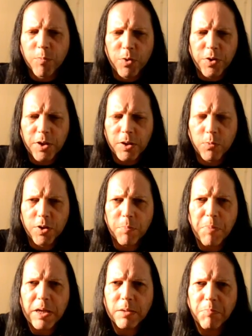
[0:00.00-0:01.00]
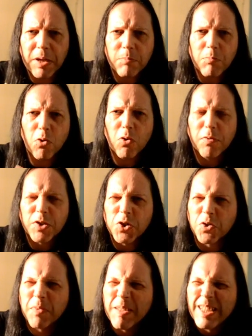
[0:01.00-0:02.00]
with the peat being more of a
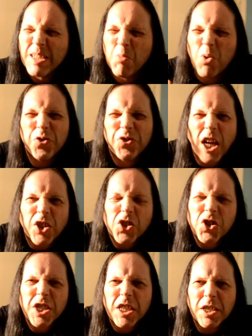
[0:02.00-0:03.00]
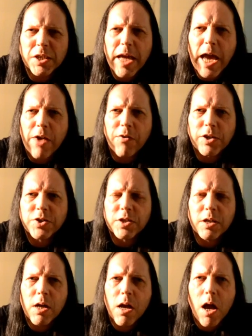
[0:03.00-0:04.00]
sort of more dusty in character.